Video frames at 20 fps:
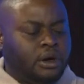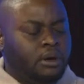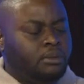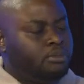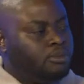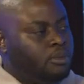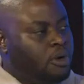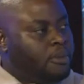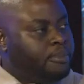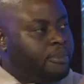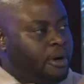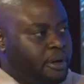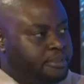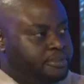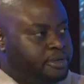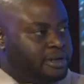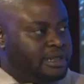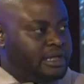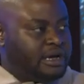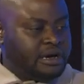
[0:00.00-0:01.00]
more
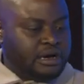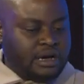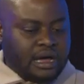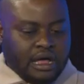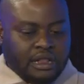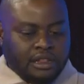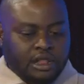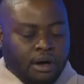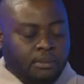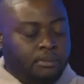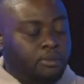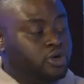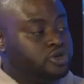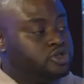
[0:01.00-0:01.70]
popular, a lot more